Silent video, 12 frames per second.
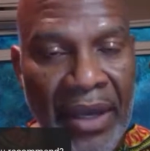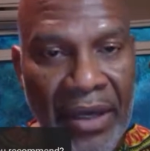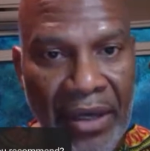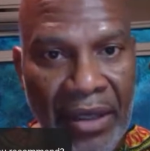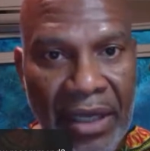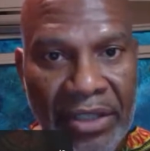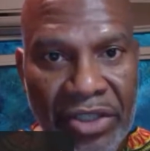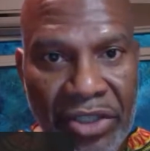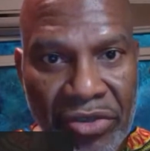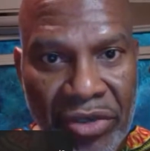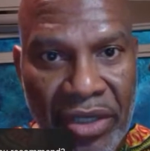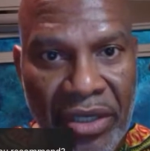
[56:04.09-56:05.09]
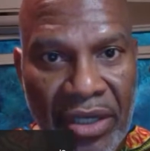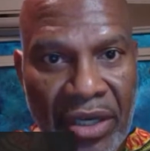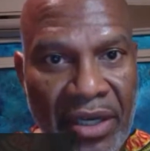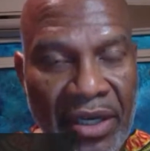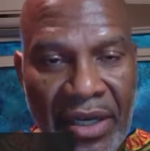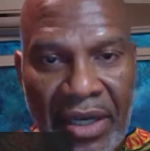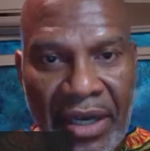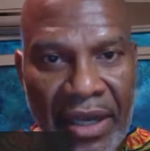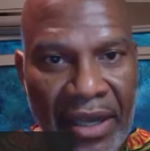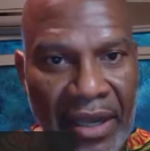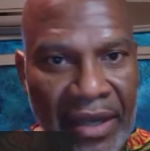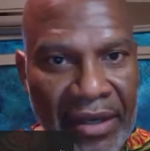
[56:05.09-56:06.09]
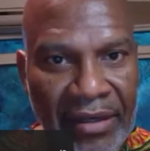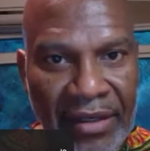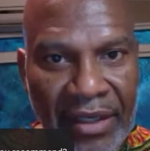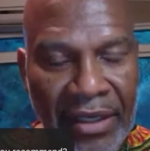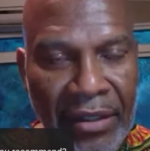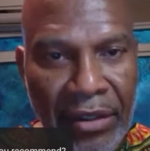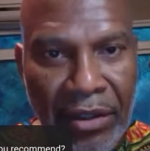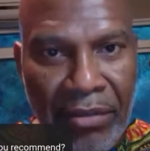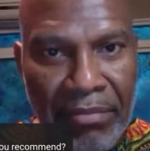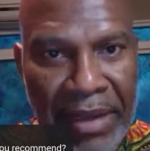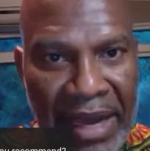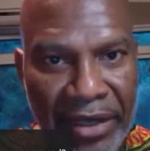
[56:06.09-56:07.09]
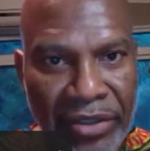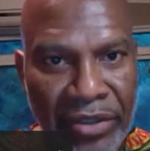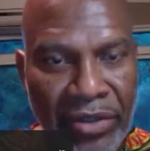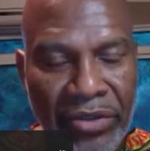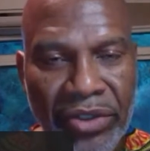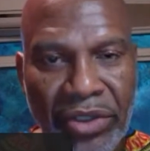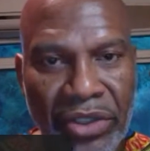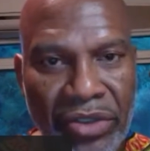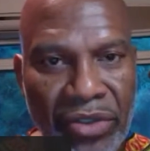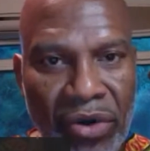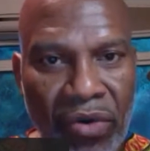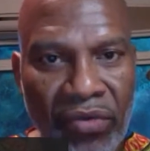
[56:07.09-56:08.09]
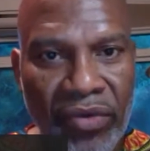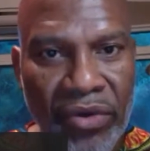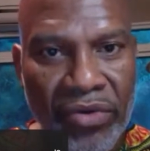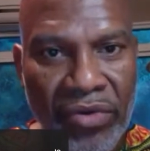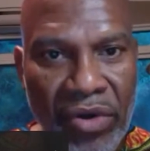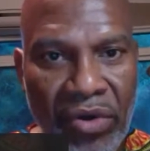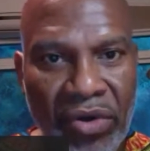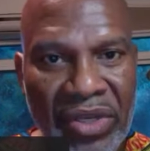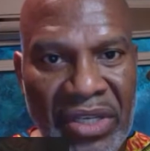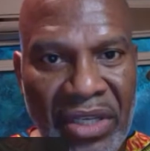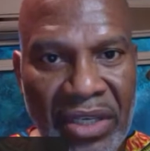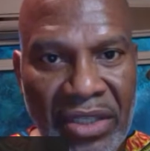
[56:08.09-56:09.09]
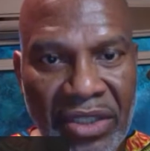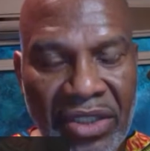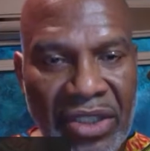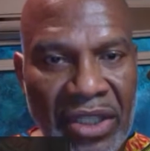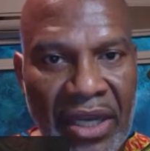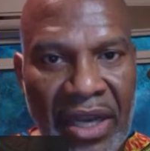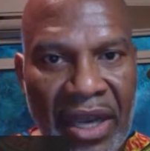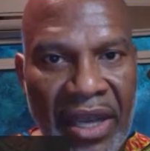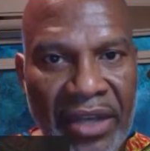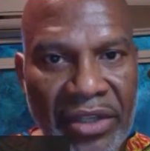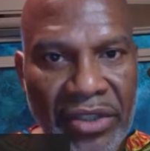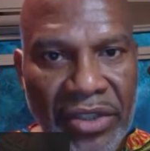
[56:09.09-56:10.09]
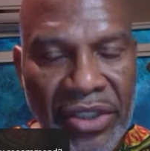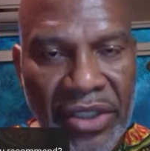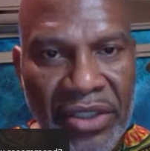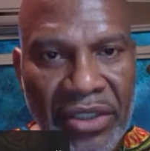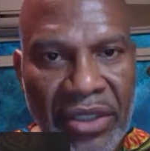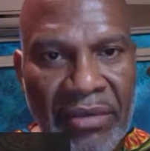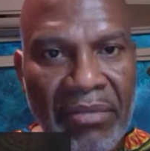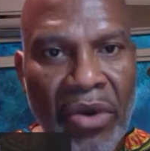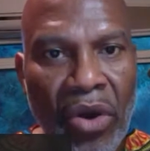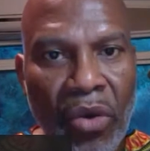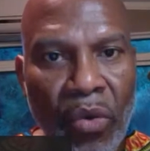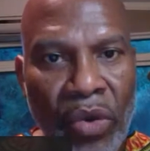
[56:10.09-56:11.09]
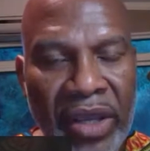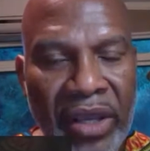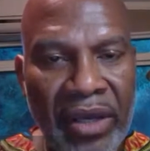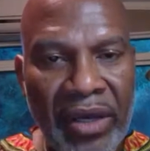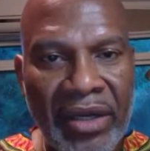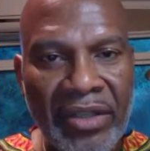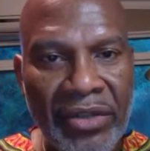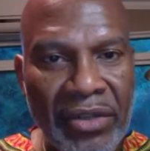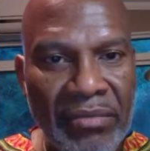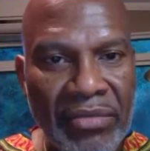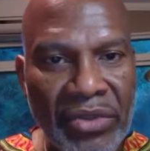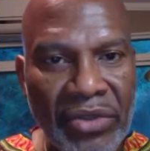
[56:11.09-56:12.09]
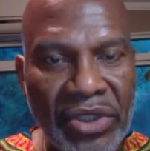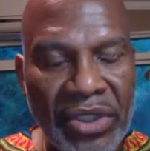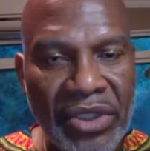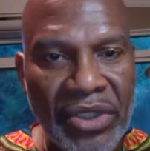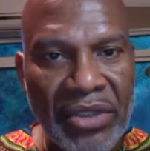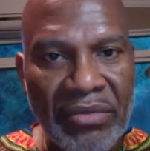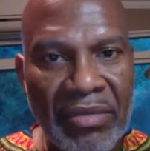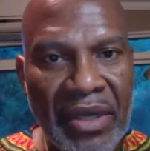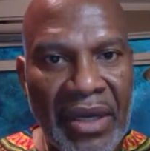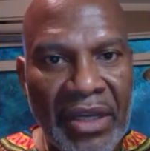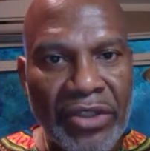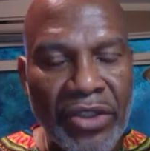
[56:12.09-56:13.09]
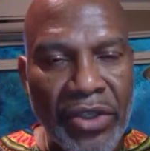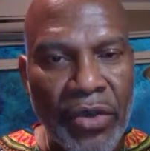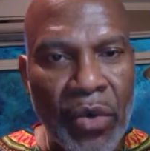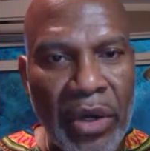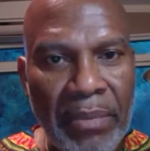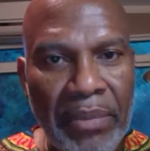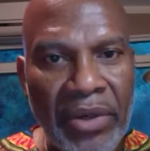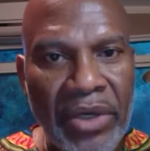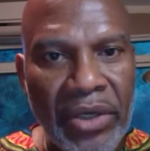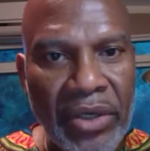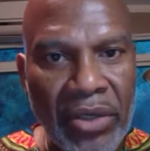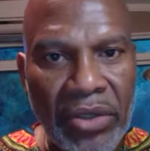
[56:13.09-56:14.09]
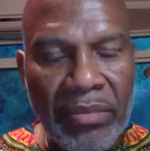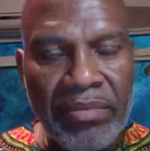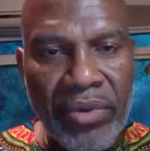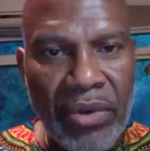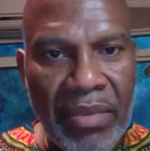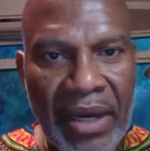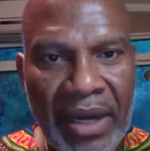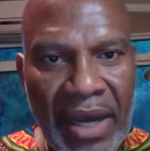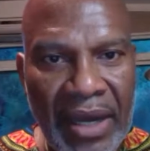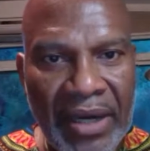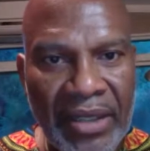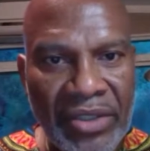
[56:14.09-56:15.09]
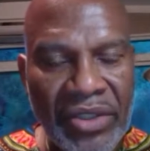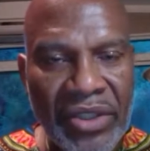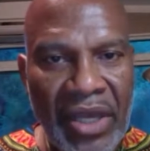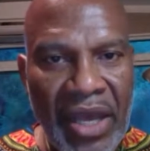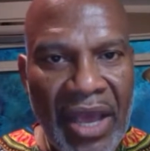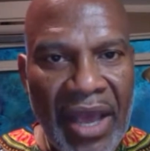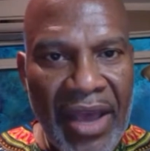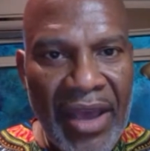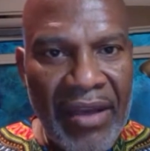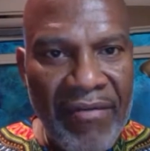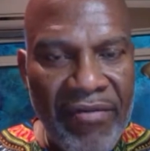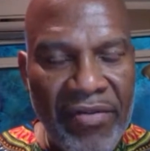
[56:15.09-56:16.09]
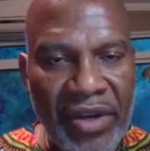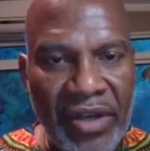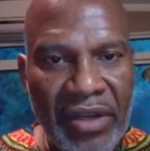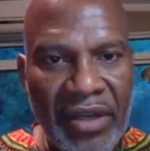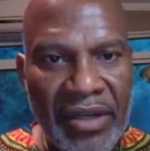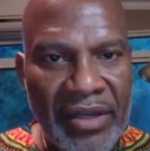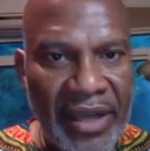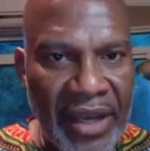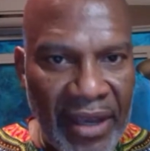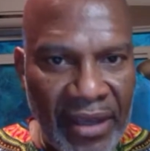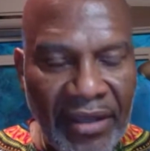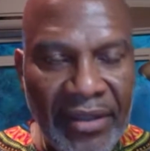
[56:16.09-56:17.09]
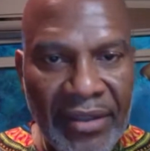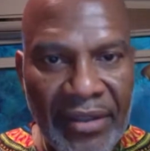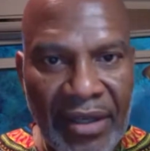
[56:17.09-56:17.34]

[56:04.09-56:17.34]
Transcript: and clostridia and helicobacter. Those things overgrow yeast in your system, weakening your immune system. So you want to put in good probiotics every day,